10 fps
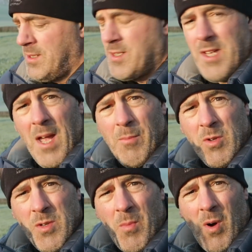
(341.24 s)
Today I'm
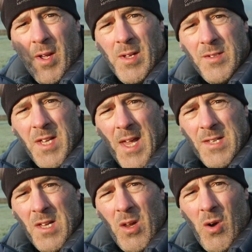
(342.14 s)
using my
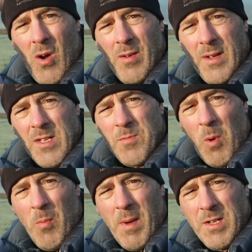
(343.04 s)
DSLR in
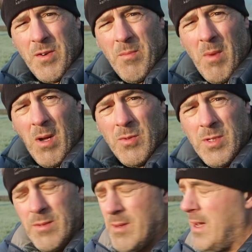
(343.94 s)
spot metering mode.
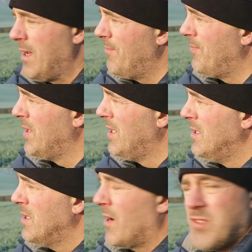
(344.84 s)

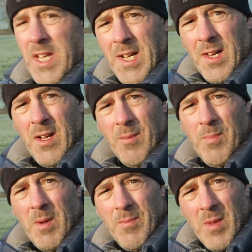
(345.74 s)
I've taken a
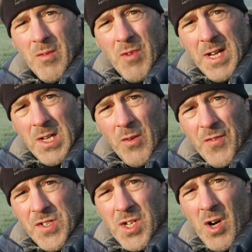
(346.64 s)
reading off
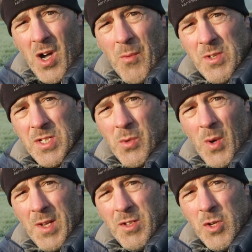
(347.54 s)
the sky, which is
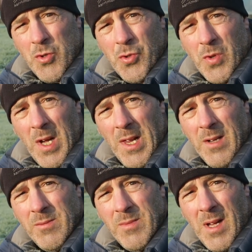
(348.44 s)
quite neutral
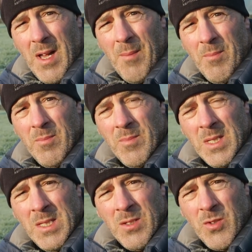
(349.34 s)
colour,
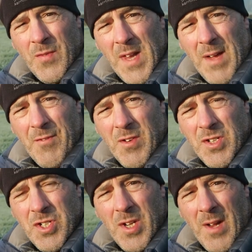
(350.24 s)
sort of an
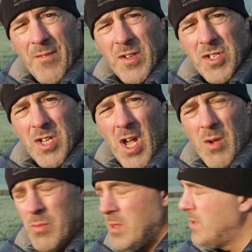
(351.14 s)
average tone.